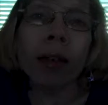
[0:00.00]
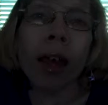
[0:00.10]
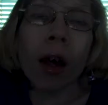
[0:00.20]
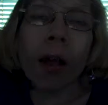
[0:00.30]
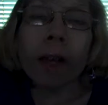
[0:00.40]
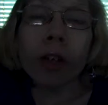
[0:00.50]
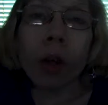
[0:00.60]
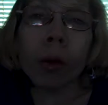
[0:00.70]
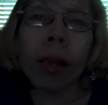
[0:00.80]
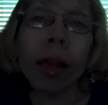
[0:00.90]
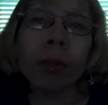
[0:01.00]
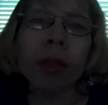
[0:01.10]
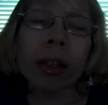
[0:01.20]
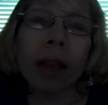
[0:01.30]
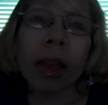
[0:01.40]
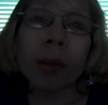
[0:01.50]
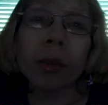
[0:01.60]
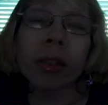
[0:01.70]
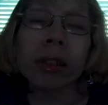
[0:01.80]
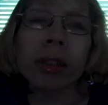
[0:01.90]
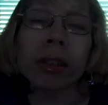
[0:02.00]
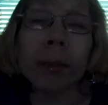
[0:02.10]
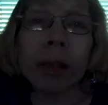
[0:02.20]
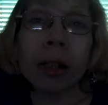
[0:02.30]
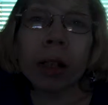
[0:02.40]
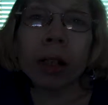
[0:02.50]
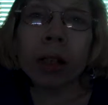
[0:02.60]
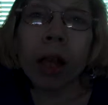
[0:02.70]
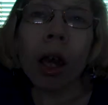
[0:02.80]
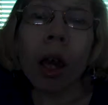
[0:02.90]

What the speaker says: they all have code names, and Cameron's is Chameleon